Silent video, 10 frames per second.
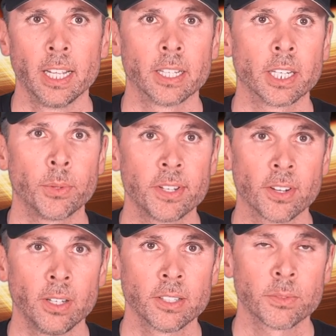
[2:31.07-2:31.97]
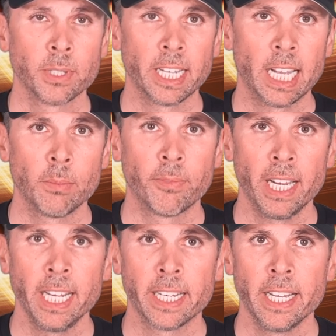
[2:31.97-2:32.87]
The results will help
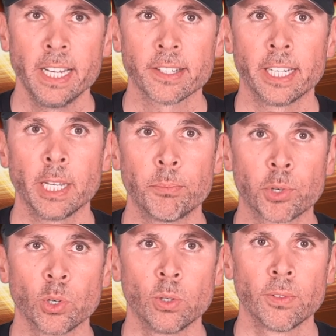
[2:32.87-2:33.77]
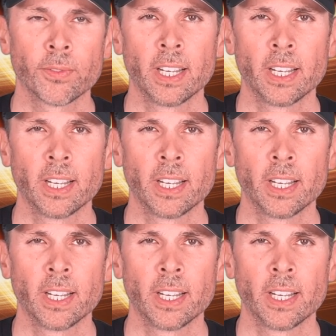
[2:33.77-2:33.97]
validate and improve